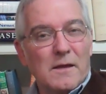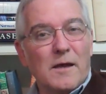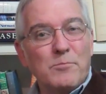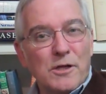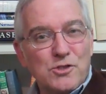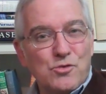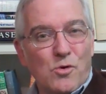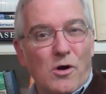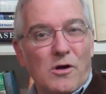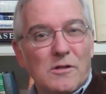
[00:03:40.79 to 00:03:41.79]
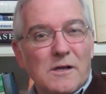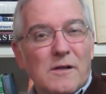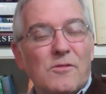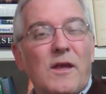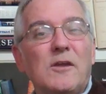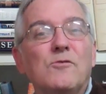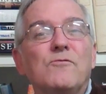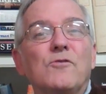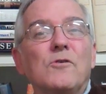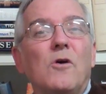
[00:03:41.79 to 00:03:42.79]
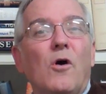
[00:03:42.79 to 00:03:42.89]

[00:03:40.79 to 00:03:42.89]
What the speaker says: God bless you all. Thank you for